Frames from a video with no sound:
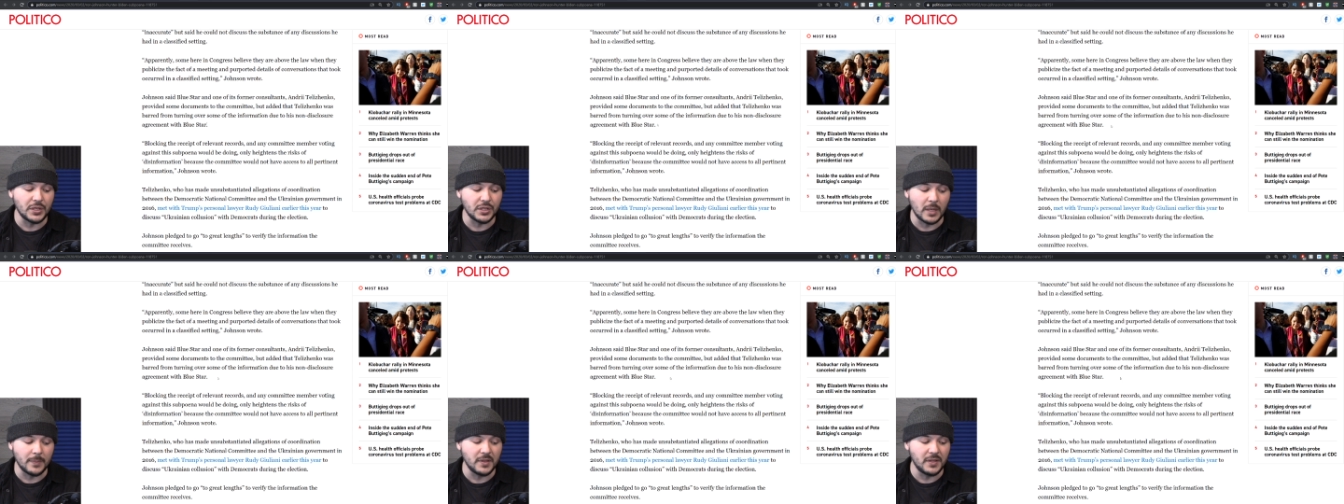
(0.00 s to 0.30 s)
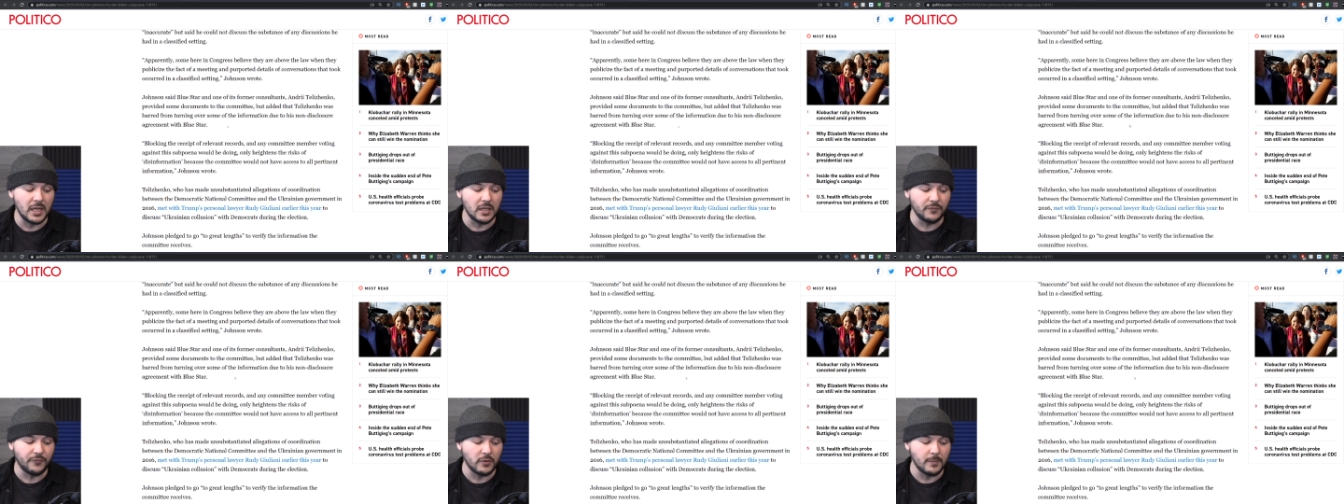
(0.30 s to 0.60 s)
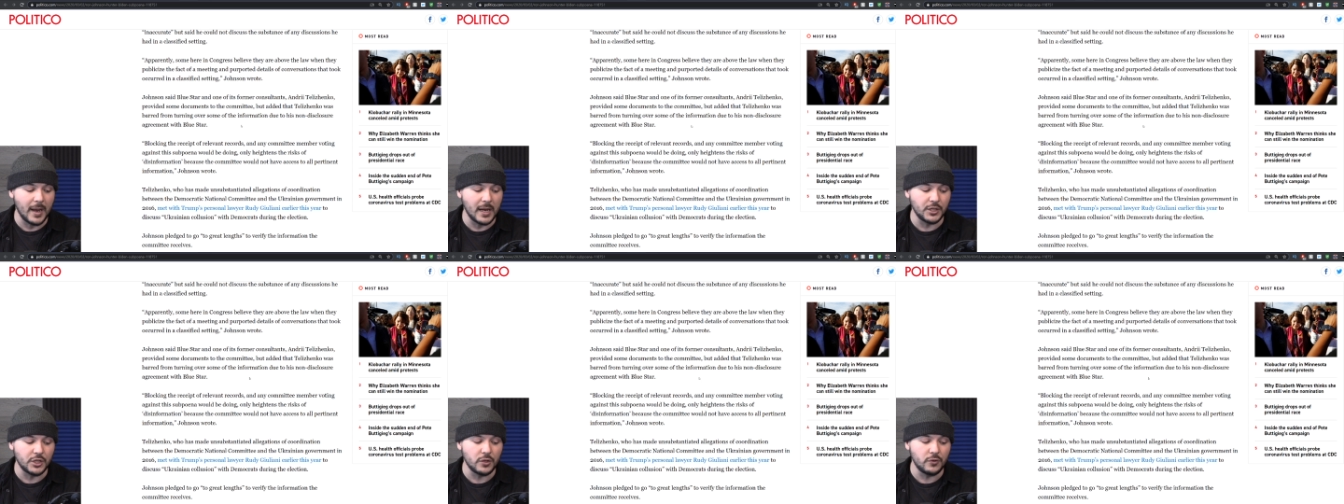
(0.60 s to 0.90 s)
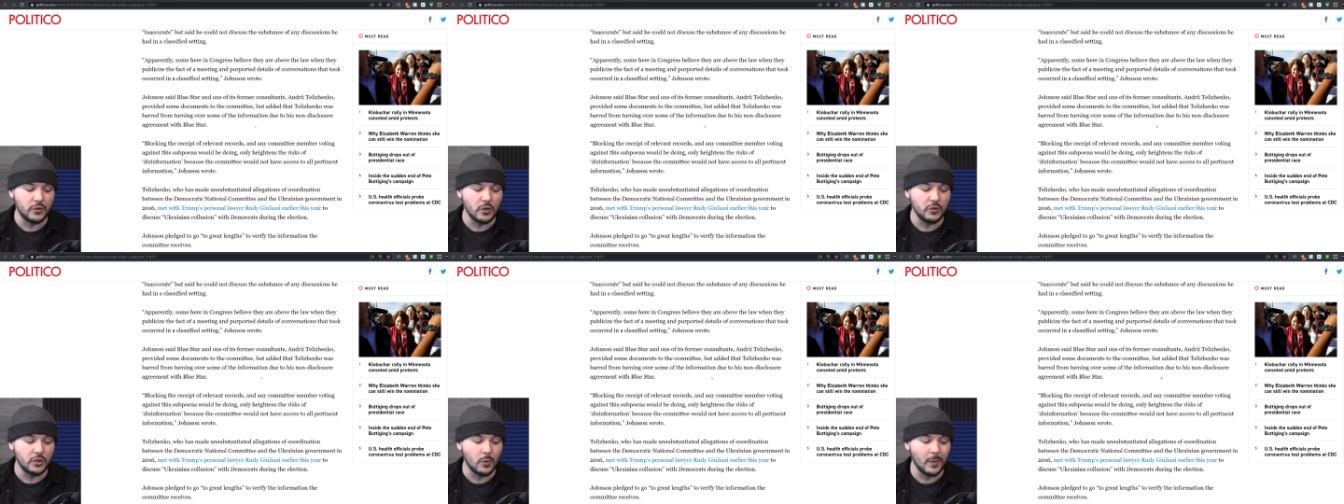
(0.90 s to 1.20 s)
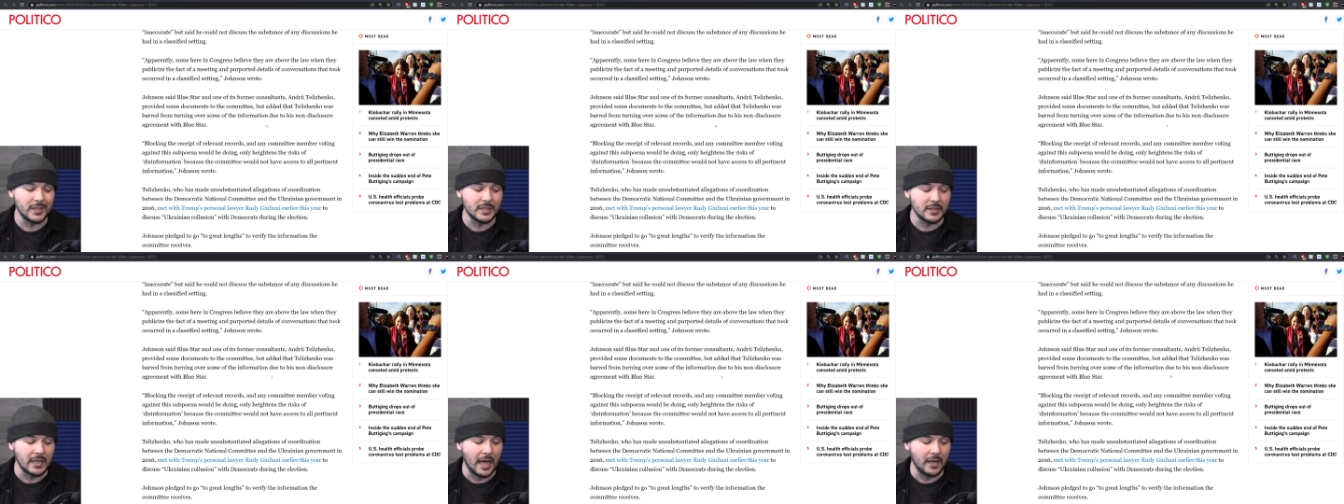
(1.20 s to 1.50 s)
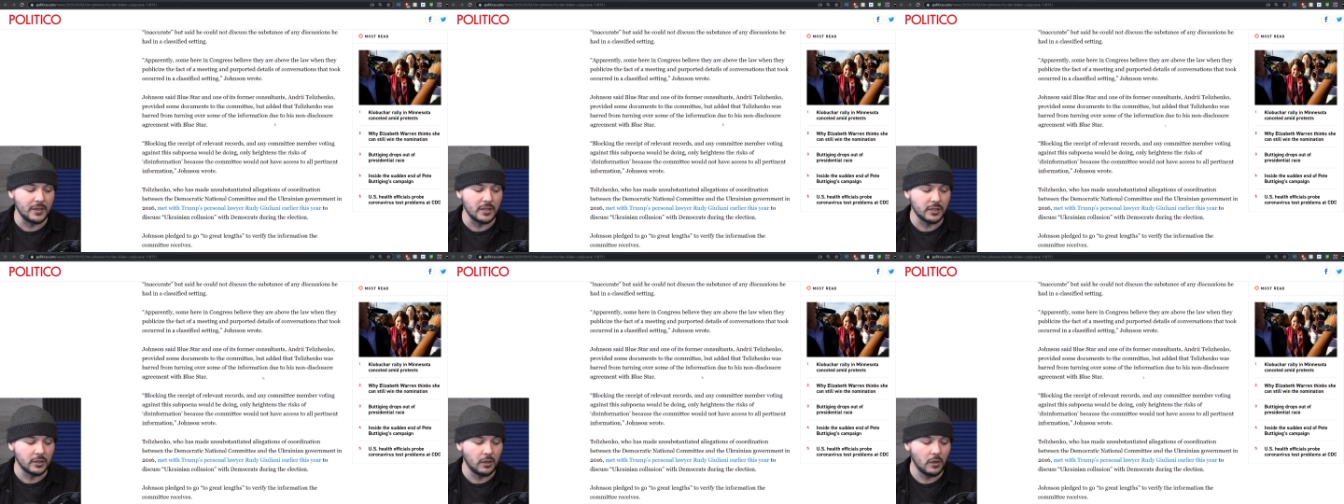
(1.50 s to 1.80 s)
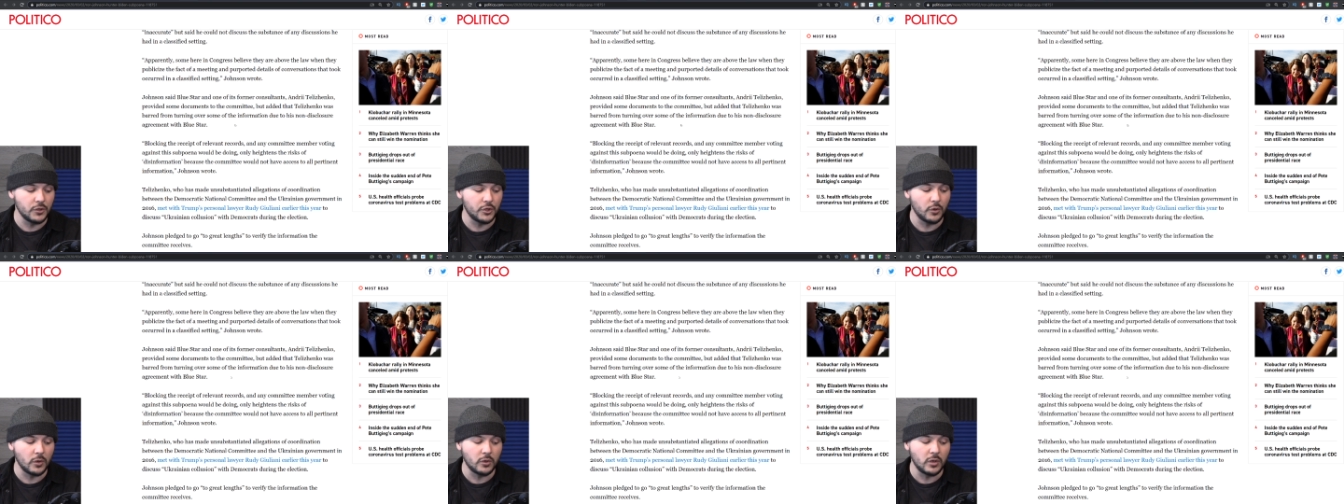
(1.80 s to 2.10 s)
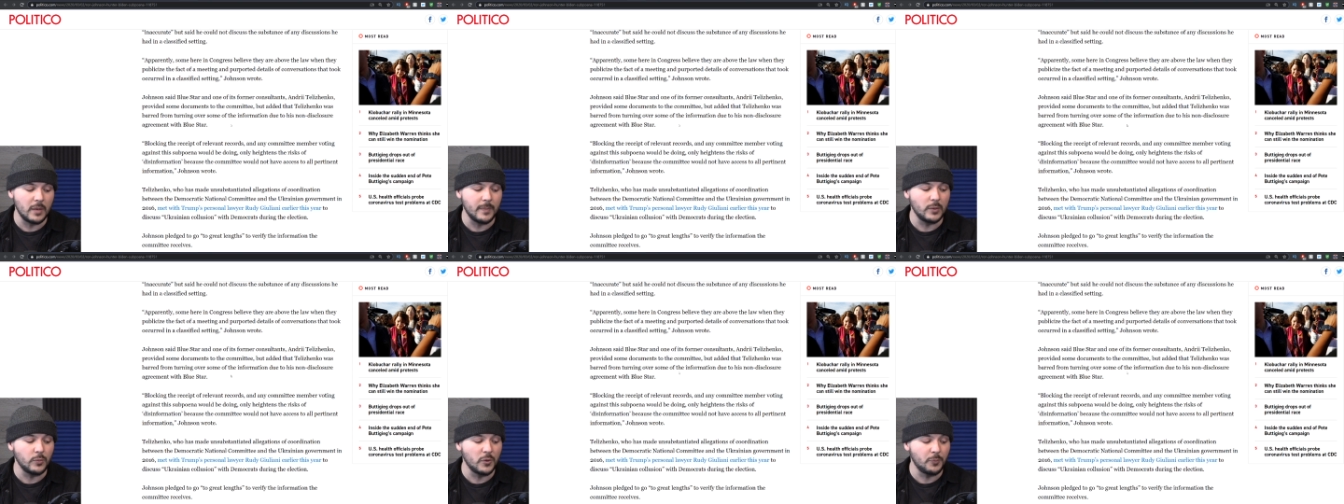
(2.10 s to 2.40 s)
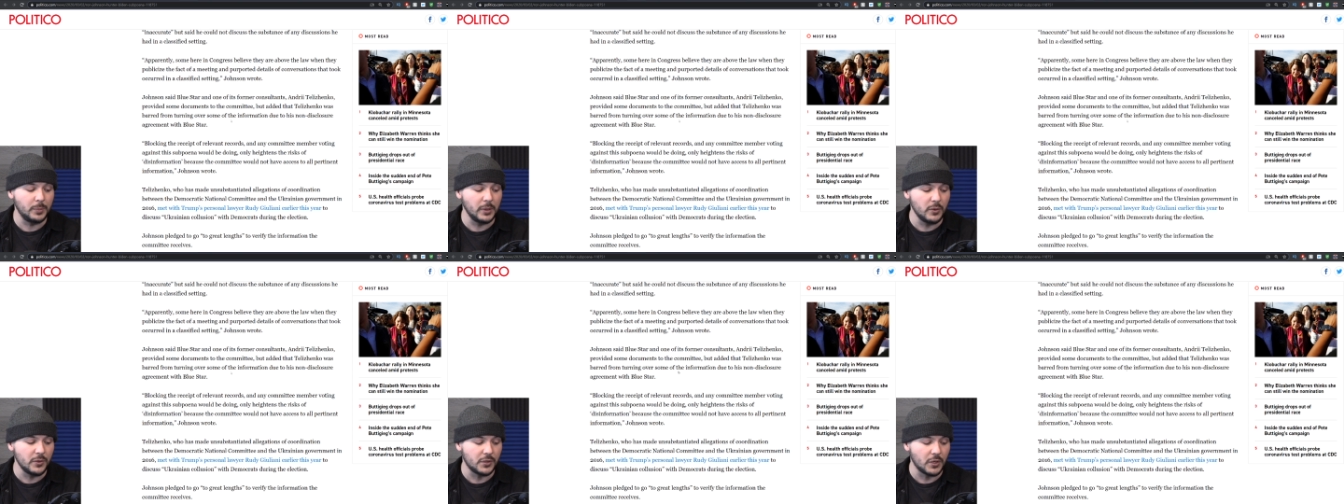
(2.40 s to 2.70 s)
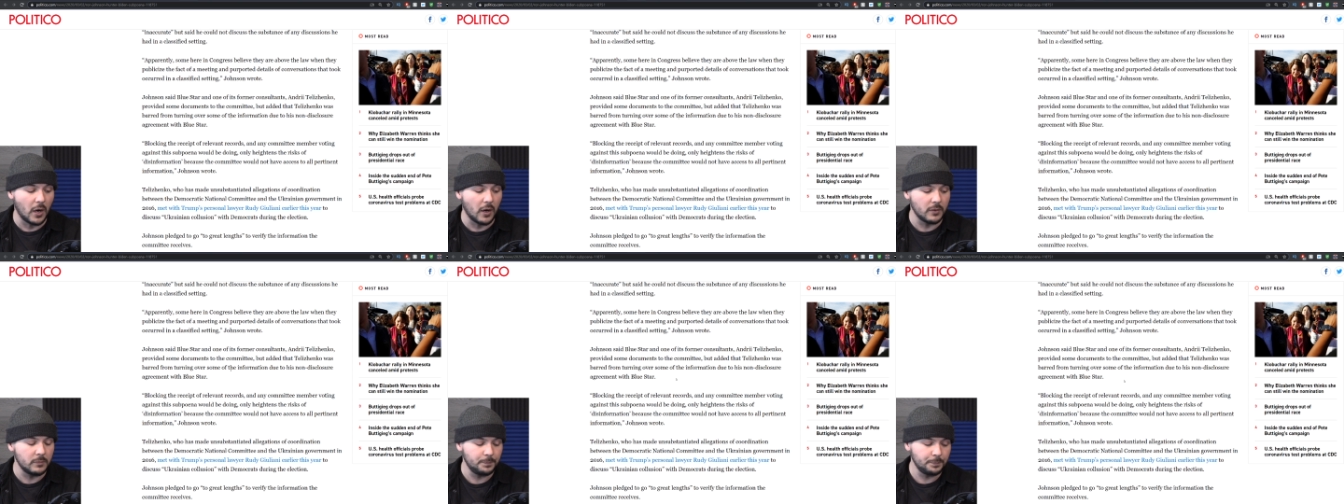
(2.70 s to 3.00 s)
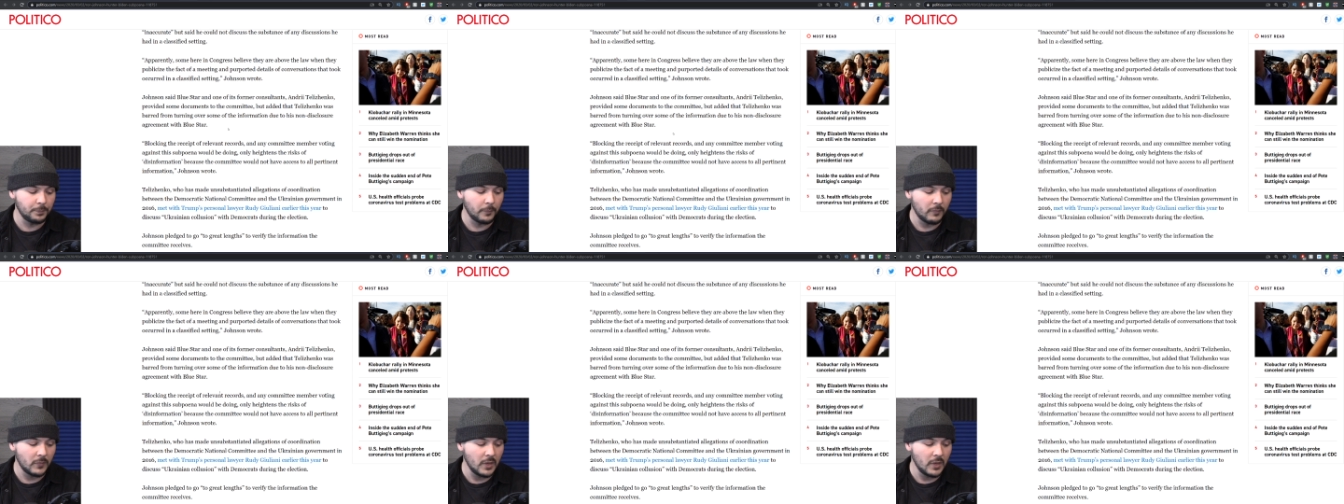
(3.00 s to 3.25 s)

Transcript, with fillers: some of the information due to his non disclosure agreement with Blue Star,